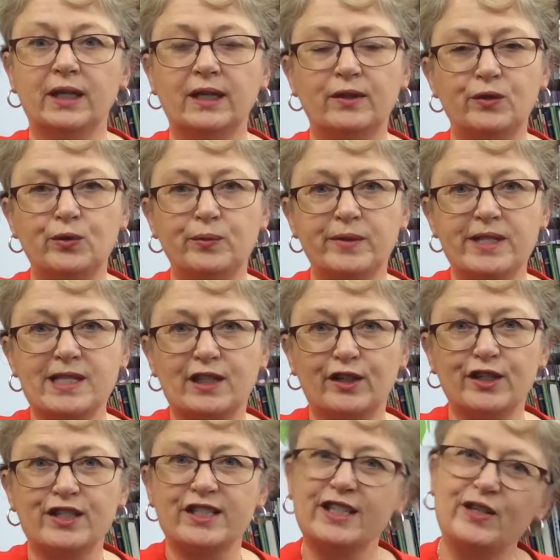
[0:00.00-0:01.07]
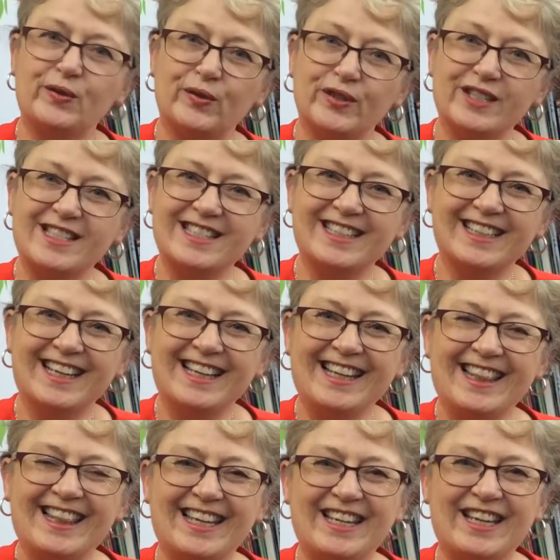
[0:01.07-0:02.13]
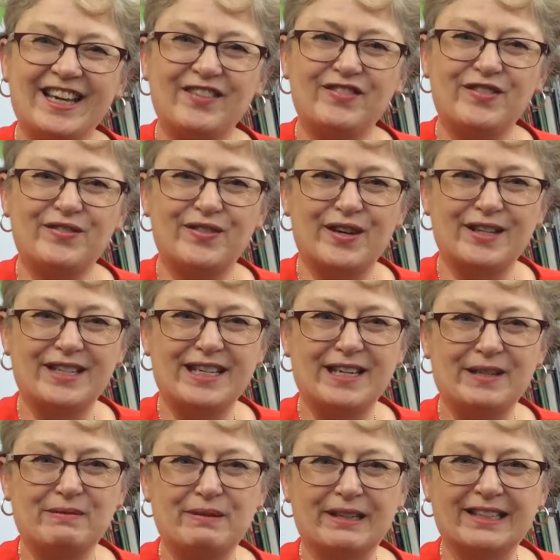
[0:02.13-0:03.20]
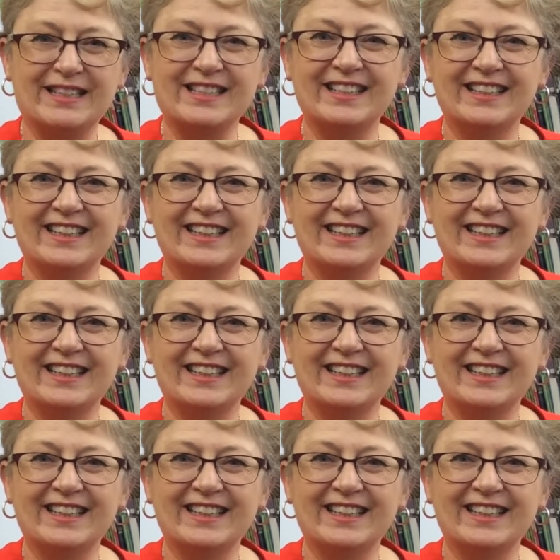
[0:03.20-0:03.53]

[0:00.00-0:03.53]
are almost like secrets that you have to find out about.